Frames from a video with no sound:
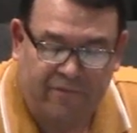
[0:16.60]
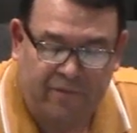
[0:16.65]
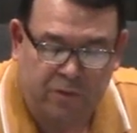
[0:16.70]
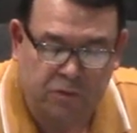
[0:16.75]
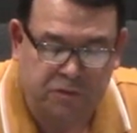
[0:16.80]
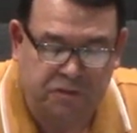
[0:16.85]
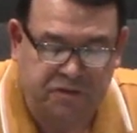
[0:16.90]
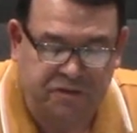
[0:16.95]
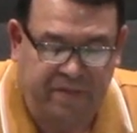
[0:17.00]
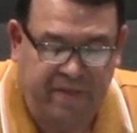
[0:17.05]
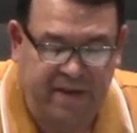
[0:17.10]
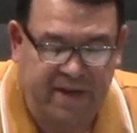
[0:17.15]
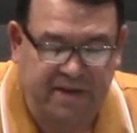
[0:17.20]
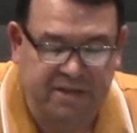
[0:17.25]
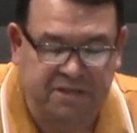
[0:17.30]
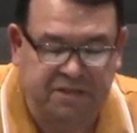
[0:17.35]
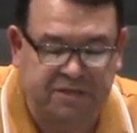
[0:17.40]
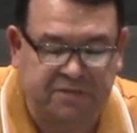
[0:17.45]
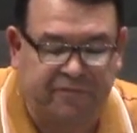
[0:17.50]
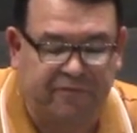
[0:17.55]
first
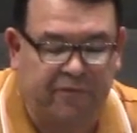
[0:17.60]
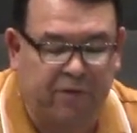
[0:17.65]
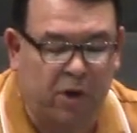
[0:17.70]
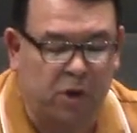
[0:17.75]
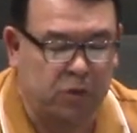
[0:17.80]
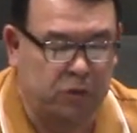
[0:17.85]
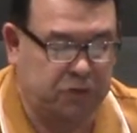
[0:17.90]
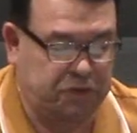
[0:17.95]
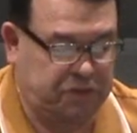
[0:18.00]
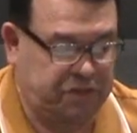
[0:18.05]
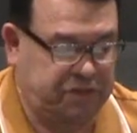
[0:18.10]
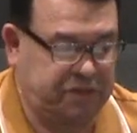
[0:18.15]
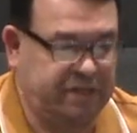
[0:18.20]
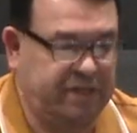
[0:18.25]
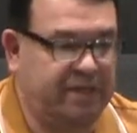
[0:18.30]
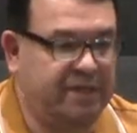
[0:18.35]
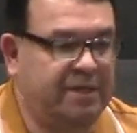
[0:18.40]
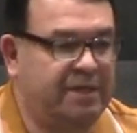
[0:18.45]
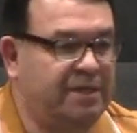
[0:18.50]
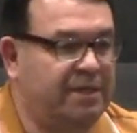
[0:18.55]
things first.
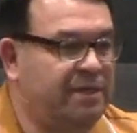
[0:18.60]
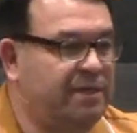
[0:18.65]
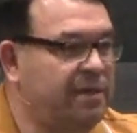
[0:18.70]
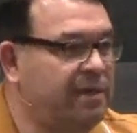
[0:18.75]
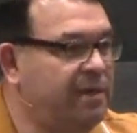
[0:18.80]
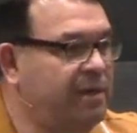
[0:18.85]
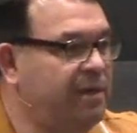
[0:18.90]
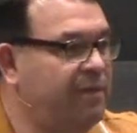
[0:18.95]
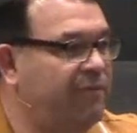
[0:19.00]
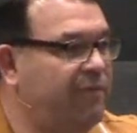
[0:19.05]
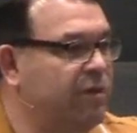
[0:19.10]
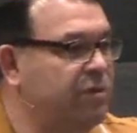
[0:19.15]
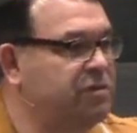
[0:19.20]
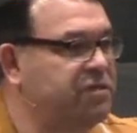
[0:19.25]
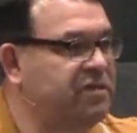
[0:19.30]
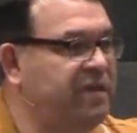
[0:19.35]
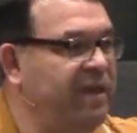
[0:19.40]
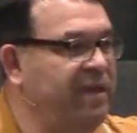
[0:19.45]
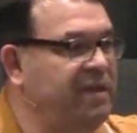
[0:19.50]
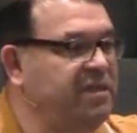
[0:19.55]

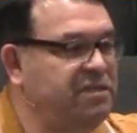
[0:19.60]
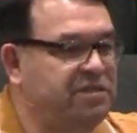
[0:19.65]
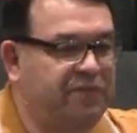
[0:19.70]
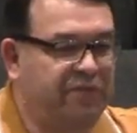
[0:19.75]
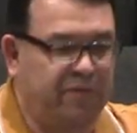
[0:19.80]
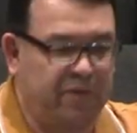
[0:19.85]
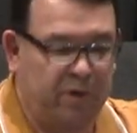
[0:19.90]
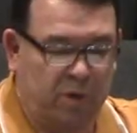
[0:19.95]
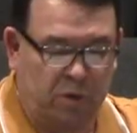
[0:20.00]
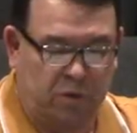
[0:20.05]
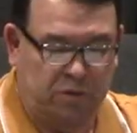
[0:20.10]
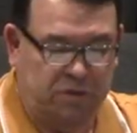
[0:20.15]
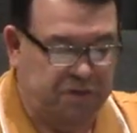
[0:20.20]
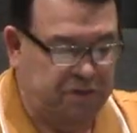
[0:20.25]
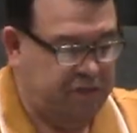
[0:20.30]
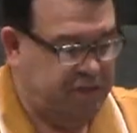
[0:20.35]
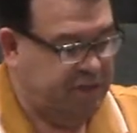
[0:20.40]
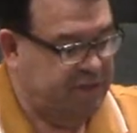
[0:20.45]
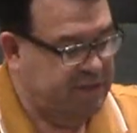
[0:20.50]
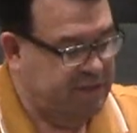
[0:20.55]
First things
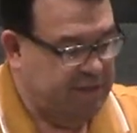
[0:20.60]
first.